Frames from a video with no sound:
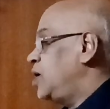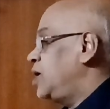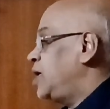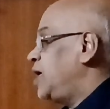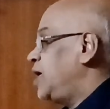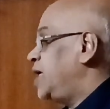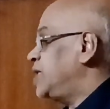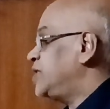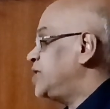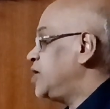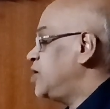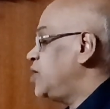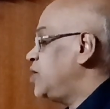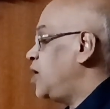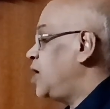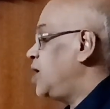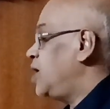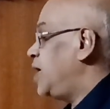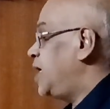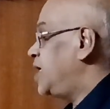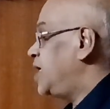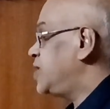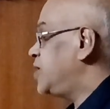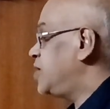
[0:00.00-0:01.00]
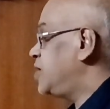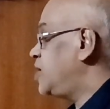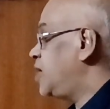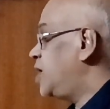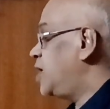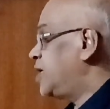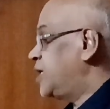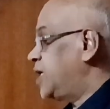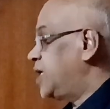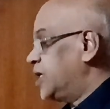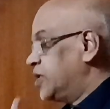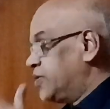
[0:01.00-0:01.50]
Ethanol
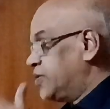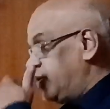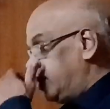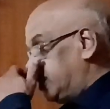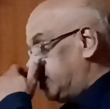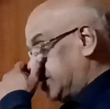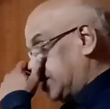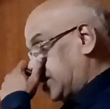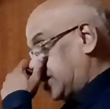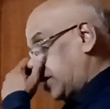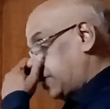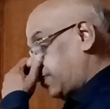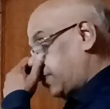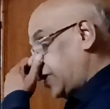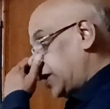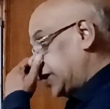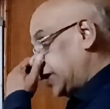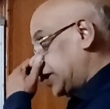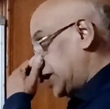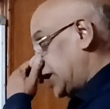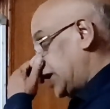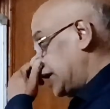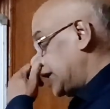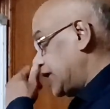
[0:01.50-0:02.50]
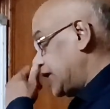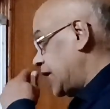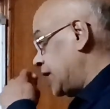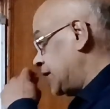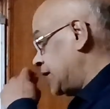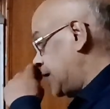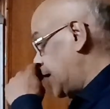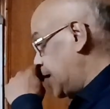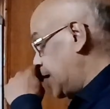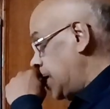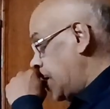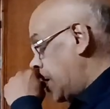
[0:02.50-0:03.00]
reacts with carboxylic
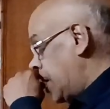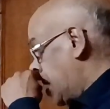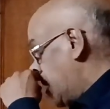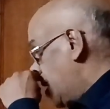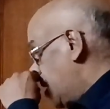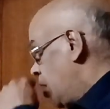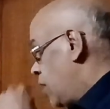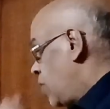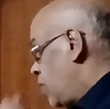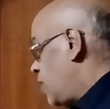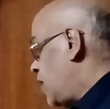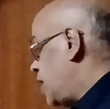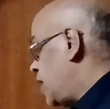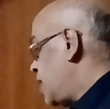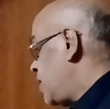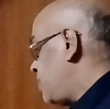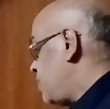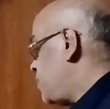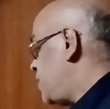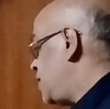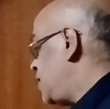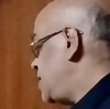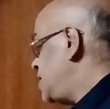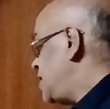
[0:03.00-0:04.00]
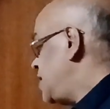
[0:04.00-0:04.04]
acid. What happens?